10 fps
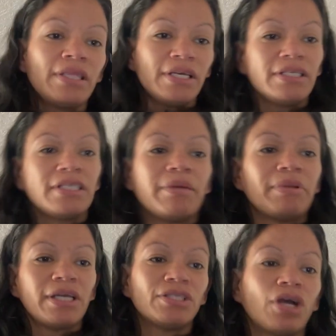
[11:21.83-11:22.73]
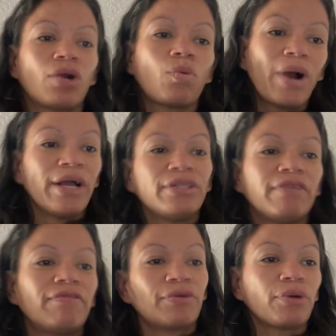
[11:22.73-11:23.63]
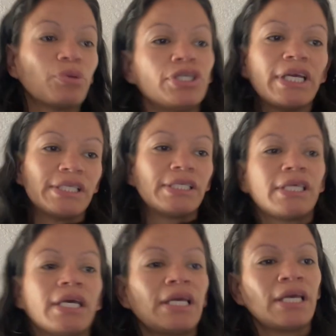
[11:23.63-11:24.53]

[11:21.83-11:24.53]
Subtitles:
These Lamanites are wild and ferocious,